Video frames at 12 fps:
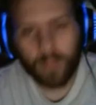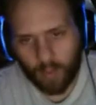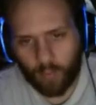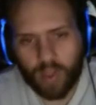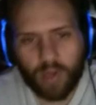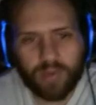
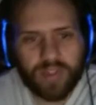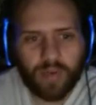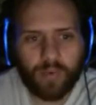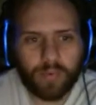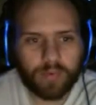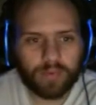We'll go
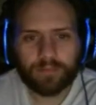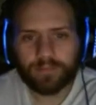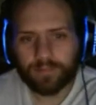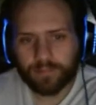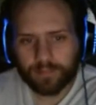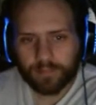too.
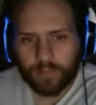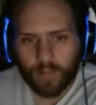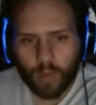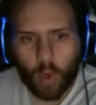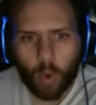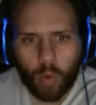
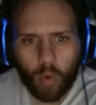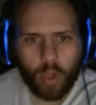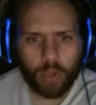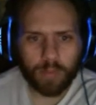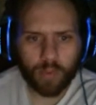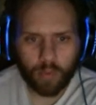No,
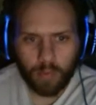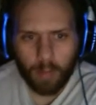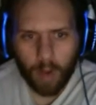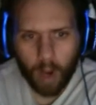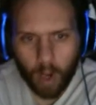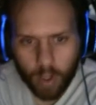you must remain
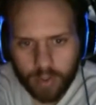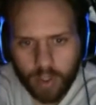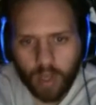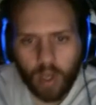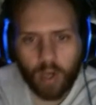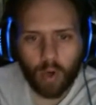behind.
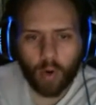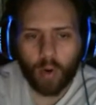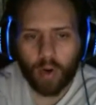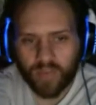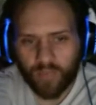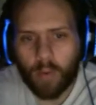Groudon
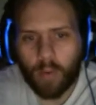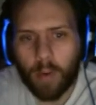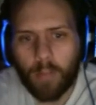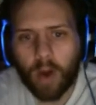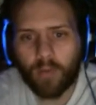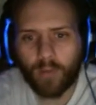is far more powerful